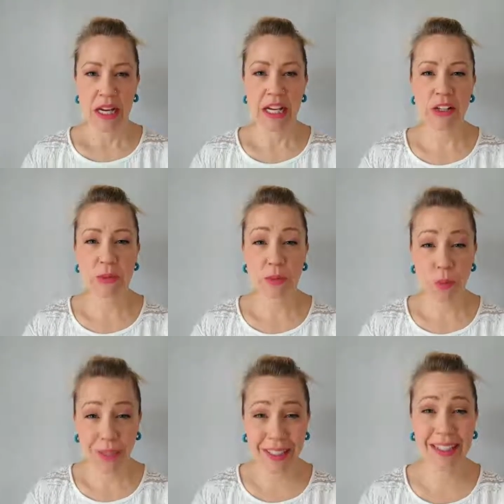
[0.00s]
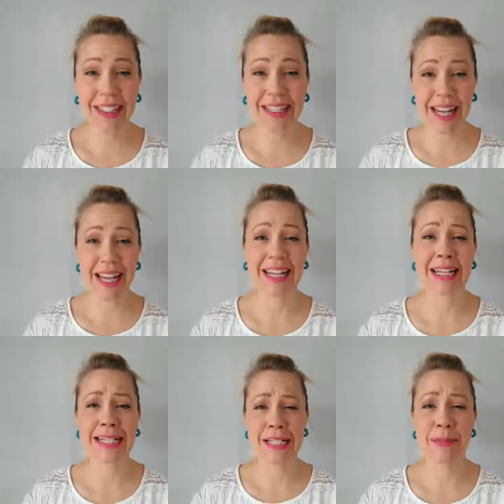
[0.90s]
is really
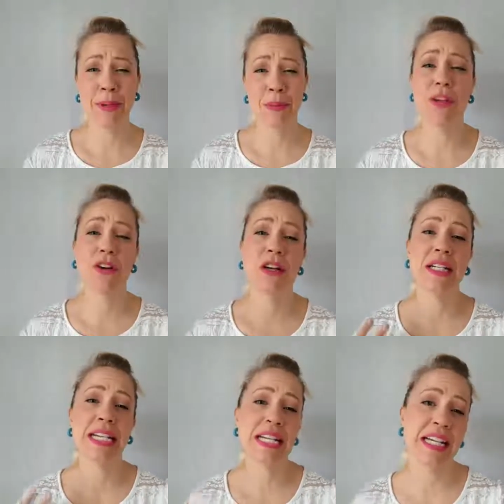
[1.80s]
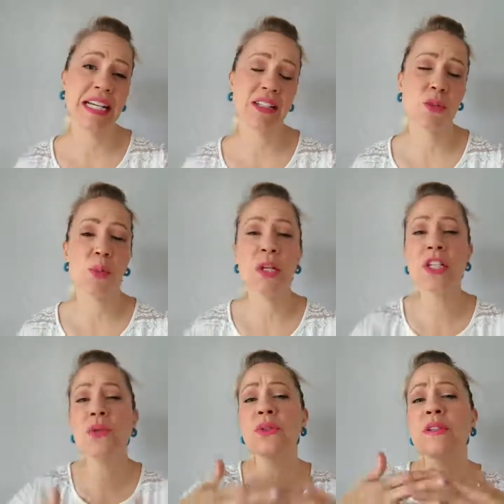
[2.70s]
getting intimate with our needs. What
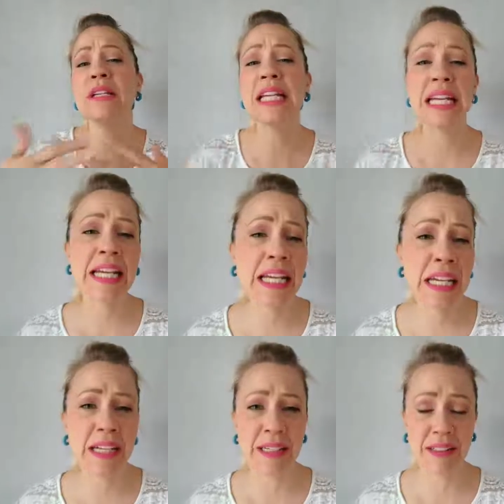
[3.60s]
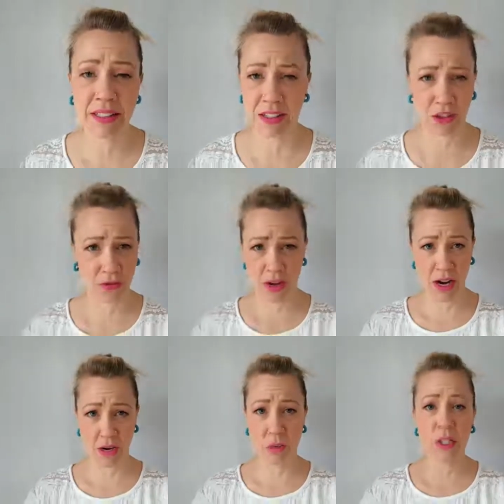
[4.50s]
do you need, sister
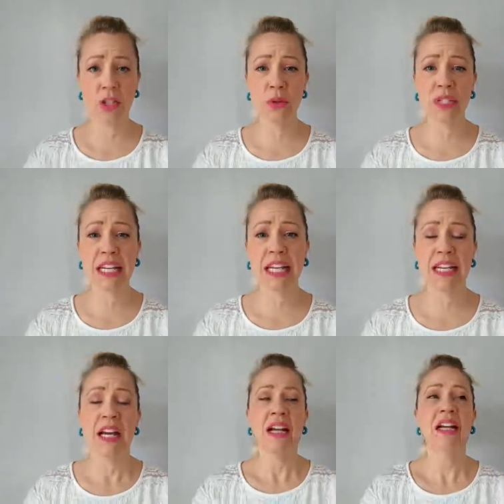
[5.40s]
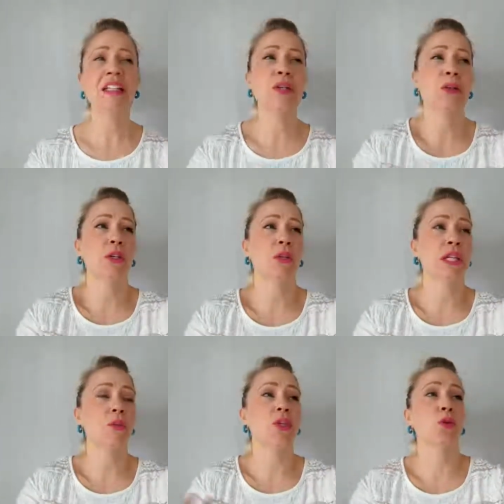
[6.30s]
friend? What do you need? Not only what do you
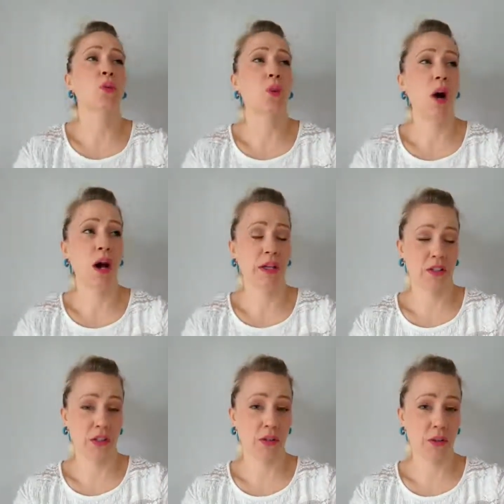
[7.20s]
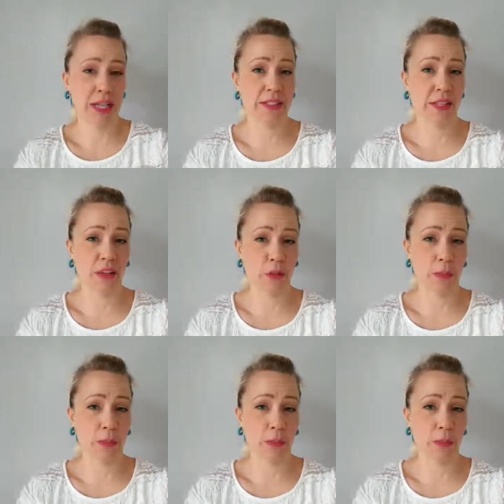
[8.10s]
need, what do you want too? That's another